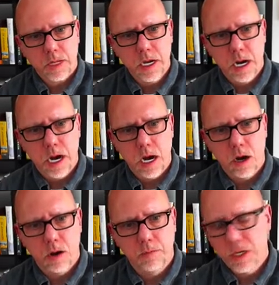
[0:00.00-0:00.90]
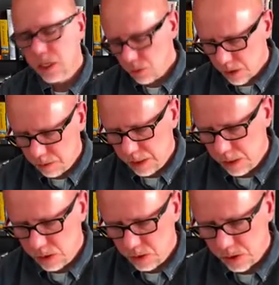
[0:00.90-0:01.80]
because we're going to be
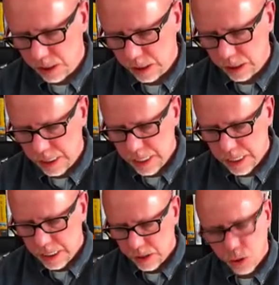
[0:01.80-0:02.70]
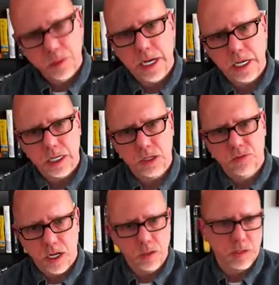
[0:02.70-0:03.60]
using Kubernetes
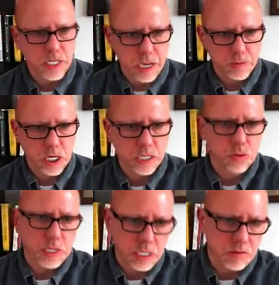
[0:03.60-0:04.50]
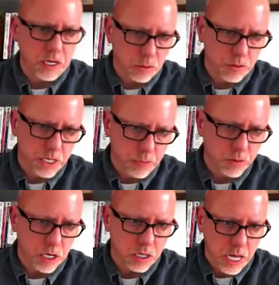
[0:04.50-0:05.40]
volume snapshots, we need a volume
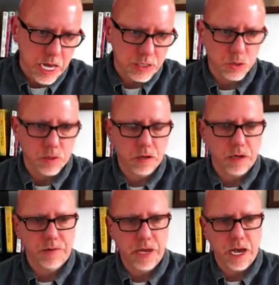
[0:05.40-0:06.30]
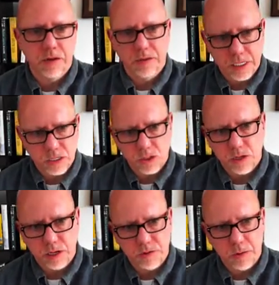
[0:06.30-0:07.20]
snapshot class, so we create that. Everything is
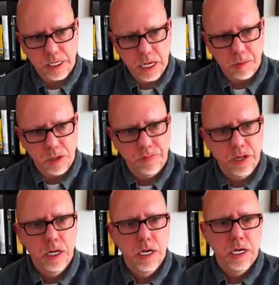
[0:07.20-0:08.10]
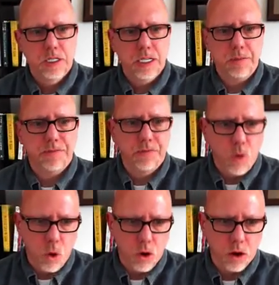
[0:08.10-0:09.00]
created from the YAML. Step
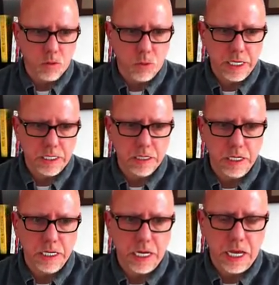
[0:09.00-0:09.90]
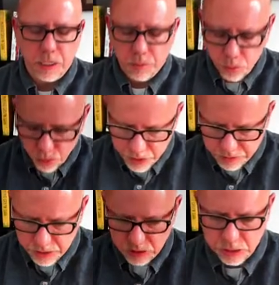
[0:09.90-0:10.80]
4, we delete any
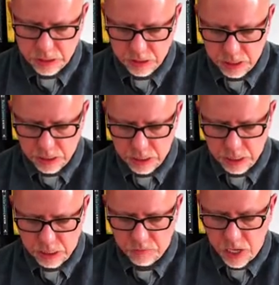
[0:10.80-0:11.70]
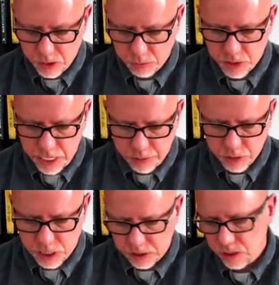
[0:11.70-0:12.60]
previously existing volume
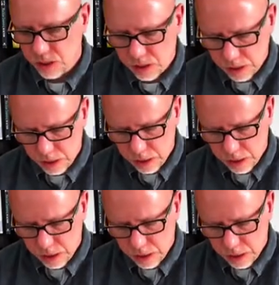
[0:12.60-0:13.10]
snapshots, just